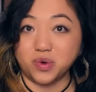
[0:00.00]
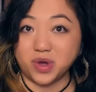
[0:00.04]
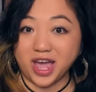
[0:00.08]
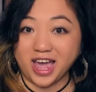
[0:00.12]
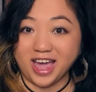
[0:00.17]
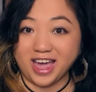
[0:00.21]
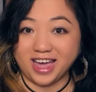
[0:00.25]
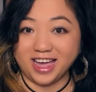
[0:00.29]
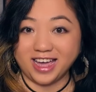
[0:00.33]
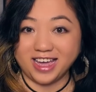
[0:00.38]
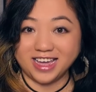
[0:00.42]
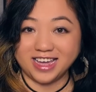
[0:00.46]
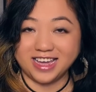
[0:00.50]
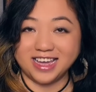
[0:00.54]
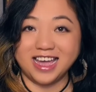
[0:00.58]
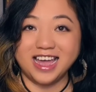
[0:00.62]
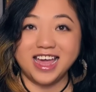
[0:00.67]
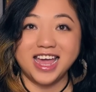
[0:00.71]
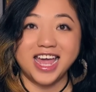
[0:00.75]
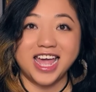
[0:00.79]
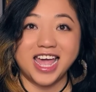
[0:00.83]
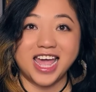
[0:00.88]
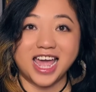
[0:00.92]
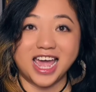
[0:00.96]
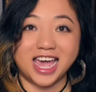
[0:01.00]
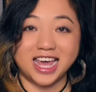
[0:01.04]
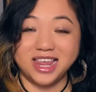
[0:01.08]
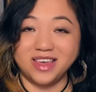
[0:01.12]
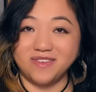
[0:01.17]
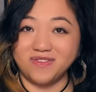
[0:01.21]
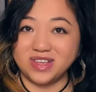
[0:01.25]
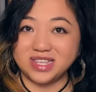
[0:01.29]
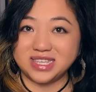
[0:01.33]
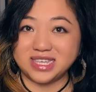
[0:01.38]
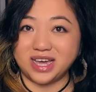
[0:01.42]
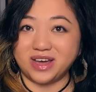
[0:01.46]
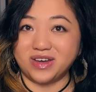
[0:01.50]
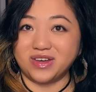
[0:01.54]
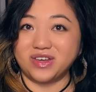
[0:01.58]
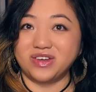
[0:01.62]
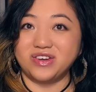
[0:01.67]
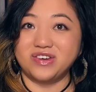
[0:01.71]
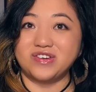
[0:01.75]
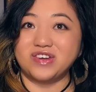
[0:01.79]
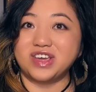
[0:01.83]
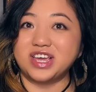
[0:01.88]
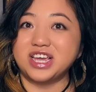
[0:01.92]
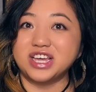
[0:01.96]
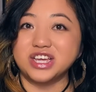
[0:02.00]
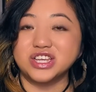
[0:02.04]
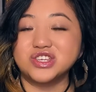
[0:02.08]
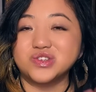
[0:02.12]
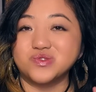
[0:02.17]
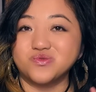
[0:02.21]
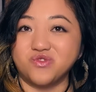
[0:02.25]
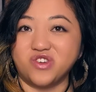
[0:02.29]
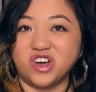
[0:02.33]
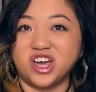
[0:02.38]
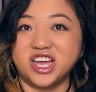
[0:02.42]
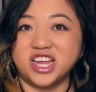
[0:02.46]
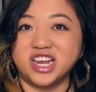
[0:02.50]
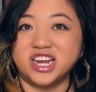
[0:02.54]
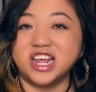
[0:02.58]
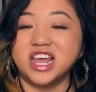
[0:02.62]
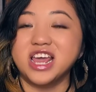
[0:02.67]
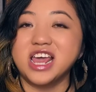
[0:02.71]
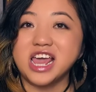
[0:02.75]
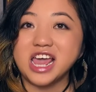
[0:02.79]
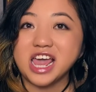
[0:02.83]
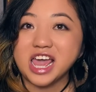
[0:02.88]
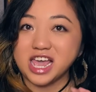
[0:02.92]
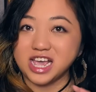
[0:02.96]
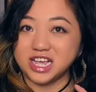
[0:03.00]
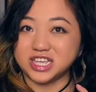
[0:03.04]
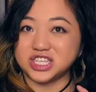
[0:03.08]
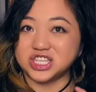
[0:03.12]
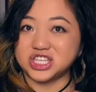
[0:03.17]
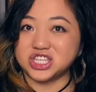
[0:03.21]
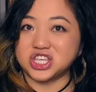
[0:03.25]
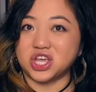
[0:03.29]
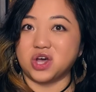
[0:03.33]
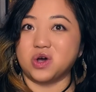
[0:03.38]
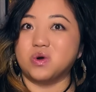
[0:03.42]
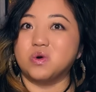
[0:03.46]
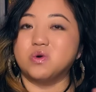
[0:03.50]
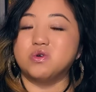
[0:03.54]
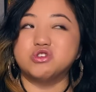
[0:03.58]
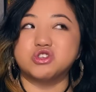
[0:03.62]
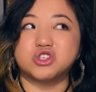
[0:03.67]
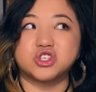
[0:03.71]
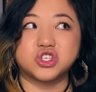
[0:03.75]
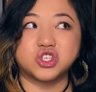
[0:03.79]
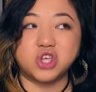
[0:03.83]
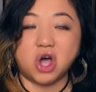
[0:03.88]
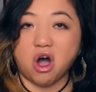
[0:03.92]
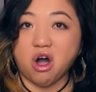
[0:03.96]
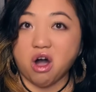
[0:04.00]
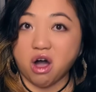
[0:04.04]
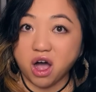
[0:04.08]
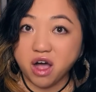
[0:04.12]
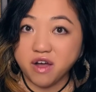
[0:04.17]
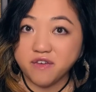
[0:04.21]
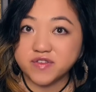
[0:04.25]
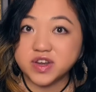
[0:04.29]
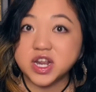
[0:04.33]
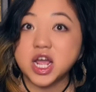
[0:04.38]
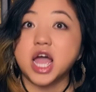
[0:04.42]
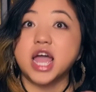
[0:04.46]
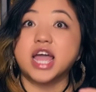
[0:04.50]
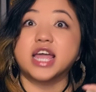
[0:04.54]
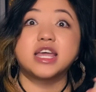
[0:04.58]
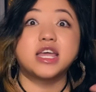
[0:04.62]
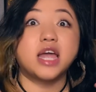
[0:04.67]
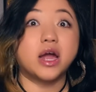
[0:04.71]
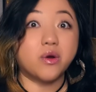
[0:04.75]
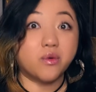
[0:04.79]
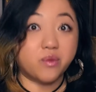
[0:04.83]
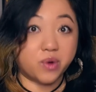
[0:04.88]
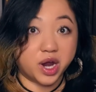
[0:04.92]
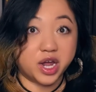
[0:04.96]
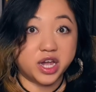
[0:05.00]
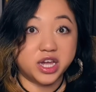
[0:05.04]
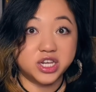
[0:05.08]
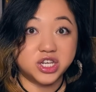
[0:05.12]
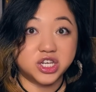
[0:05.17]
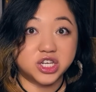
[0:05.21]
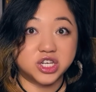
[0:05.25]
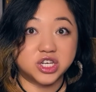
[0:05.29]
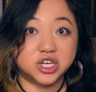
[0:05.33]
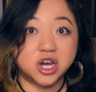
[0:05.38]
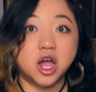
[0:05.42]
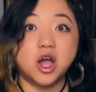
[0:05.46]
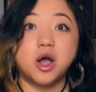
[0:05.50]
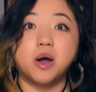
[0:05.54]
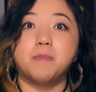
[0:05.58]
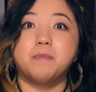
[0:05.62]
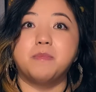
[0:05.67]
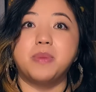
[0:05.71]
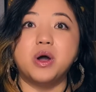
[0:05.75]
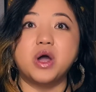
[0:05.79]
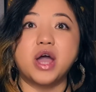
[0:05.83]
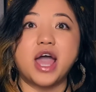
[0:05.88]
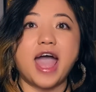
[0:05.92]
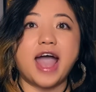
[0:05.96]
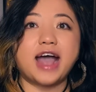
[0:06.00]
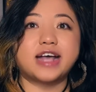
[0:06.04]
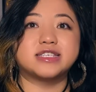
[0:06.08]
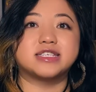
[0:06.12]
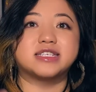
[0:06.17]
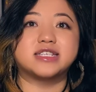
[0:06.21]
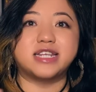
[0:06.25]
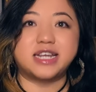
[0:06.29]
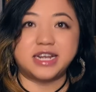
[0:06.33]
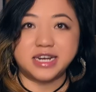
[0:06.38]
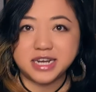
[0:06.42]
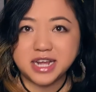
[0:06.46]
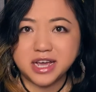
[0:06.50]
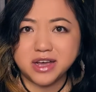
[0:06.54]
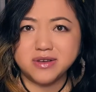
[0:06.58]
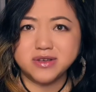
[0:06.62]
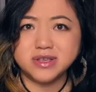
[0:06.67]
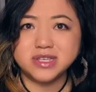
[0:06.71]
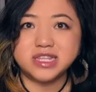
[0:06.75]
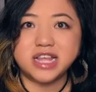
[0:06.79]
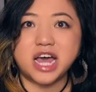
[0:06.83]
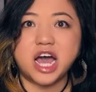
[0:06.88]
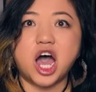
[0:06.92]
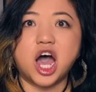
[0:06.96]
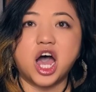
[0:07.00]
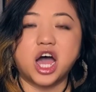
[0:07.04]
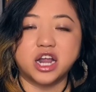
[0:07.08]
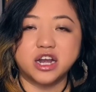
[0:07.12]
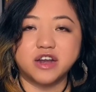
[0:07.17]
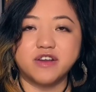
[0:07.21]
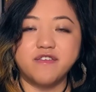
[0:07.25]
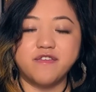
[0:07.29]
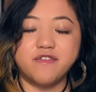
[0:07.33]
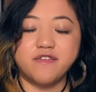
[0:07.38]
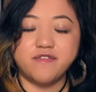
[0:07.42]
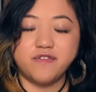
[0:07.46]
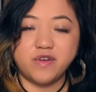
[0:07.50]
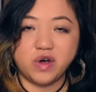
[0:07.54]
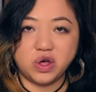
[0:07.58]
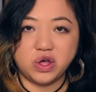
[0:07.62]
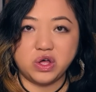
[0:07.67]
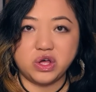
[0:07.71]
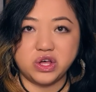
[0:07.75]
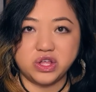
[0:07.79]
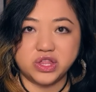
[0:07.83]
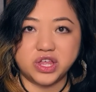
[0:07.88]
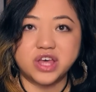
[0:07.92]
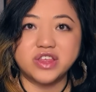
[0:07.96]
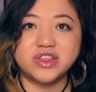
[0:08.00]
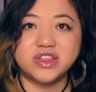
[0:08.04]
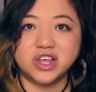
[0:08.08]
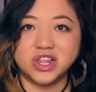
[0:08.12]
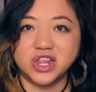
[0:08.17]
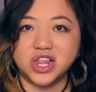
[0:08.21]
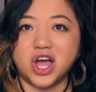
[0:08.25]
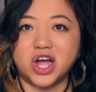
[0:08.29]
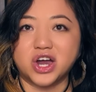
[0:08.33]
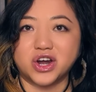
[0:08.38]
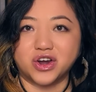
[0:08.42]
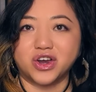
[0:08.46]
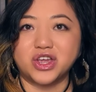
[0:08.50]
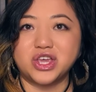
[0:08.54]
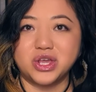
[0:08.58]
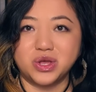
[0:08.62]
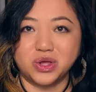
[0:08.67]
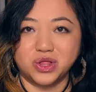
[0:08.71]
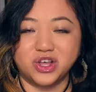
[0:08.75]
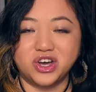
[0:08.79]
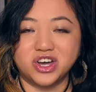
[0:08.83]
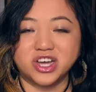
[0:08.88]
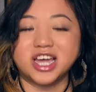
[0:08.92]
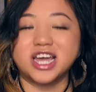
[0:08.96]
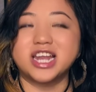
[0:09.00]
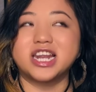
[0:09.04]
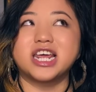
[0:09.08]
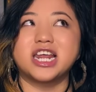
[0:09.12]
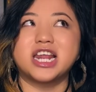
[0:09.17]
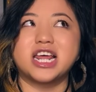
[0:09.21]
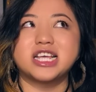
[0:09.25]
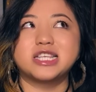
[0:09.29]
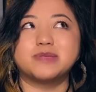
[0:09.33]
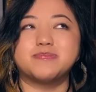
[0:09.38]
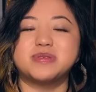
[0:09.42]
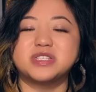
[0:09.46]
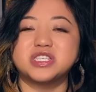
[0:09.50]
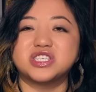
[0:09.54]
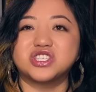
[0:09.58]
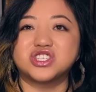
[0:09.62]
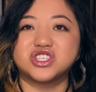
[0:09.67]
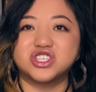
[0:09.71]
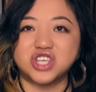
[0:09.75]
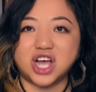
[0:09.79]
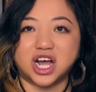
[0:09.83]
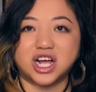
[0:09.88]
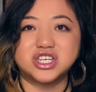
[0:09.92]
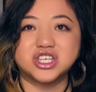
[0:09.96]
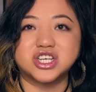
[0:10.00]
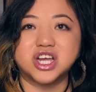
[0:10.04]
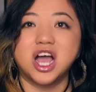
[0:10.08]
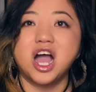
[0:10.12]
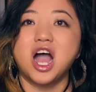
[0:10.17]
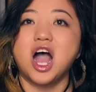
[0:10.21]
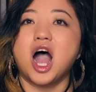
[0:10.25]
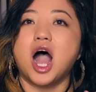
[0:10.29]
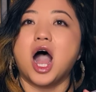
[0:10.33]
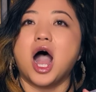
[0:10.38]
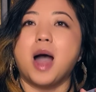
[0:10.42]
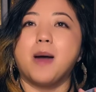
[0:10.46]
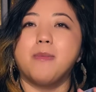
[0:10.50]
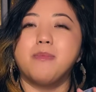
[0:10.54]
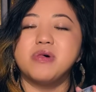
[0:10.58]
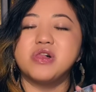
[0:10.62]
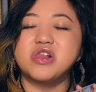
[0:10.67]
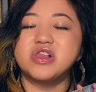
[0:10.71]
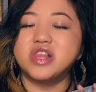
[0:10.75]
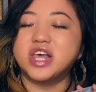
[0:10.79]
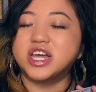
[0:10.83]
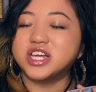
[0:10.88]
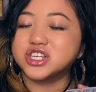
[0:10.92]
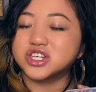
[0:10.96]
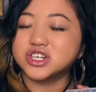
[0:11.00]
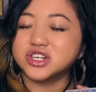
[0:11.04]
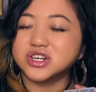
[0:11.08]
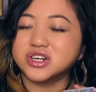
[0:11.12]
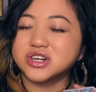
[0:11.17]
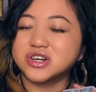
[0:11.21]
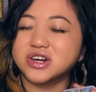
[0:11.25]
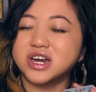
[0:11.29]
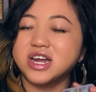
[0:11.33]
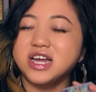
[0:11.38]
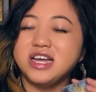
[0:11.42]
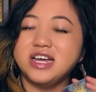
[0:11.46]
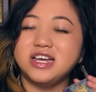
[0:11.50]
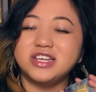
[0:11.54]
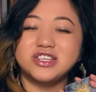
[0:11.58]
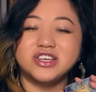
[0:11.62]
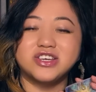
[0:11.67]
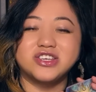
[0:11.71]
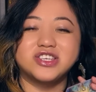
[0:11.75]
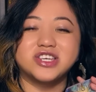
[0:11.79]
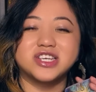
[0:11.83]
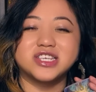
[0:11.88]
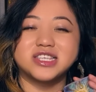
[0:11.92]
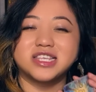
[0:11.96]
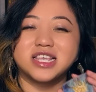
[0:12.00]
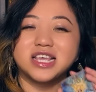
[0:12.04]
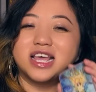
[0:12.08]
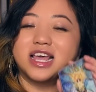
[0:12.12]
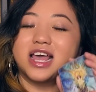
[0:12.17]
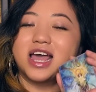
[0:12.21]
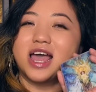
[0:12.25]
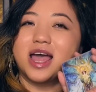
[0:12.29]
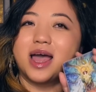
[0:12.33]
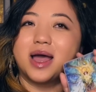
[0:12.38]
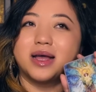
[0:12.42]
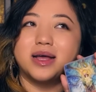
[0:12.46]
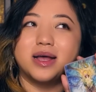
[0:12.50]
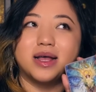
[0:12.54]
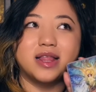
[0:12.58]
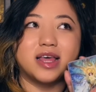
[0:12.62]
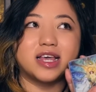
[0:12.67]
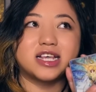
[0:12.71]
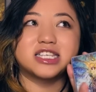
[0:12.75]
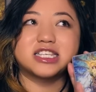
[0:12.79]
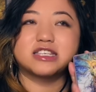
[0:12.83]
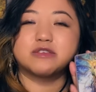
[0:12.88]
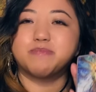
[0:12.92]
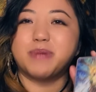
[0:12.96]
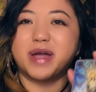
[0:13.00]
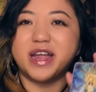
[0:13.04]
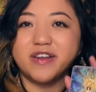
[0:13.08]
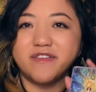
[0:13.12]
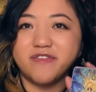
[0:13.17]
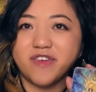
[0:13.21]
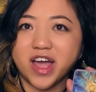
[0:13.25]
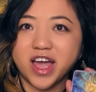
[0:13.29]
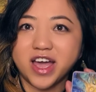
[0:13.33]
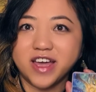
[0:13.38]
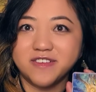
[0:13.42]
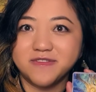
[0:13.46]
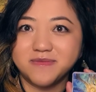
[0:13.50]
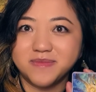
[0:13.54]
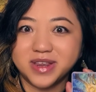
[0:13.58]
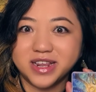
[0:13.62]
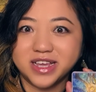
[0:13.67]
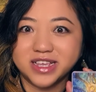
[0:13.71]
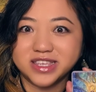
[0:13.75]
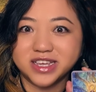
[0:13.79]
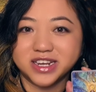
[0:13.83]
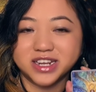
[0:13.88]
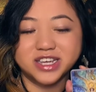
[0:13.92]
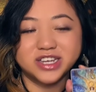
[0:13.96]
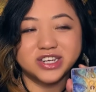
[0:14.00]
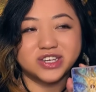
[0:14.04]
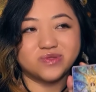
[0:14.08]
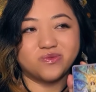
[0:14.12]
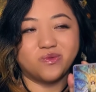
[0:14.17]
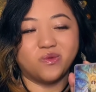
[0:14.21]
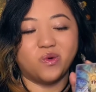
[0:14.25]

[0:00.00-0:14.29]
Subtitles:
okay? And let me tell you, each one is so soft yet rich, but has details that unfold the longer you look. And it has been such a pleasure to just like spend 5 minutes on each